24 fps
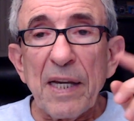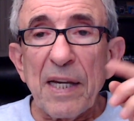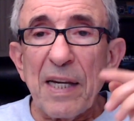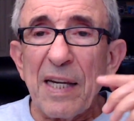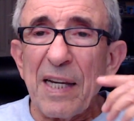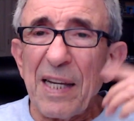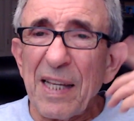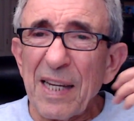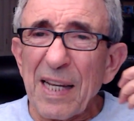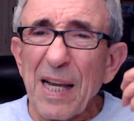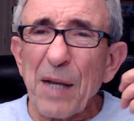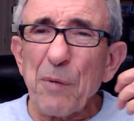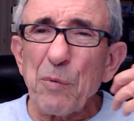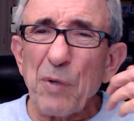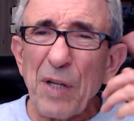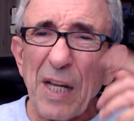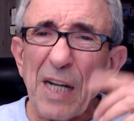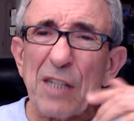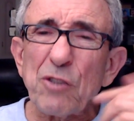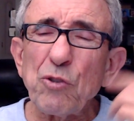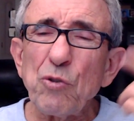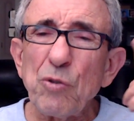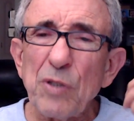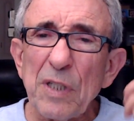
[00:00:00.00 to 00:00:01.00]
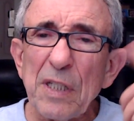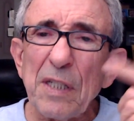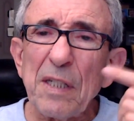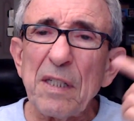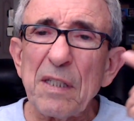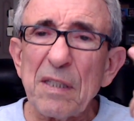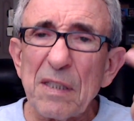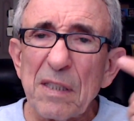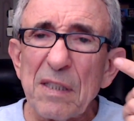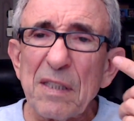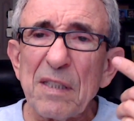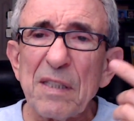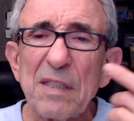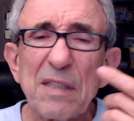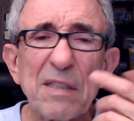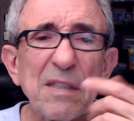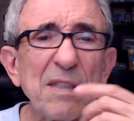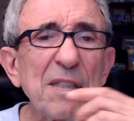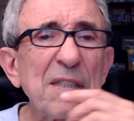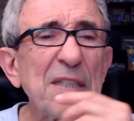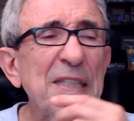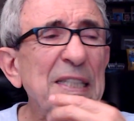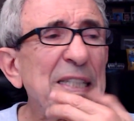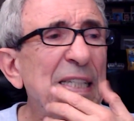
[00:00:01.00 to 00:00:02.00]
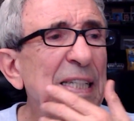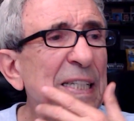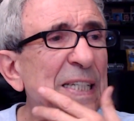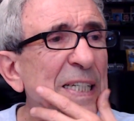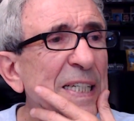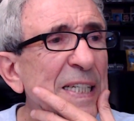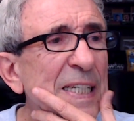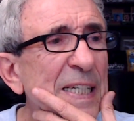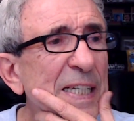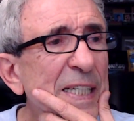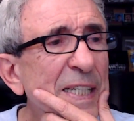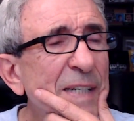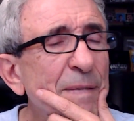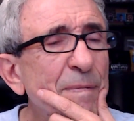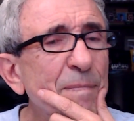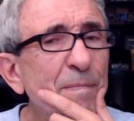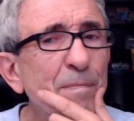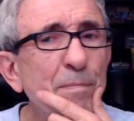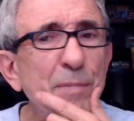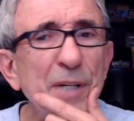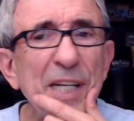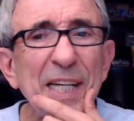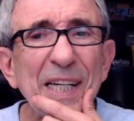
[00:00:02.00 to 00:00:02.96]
And I will actually bring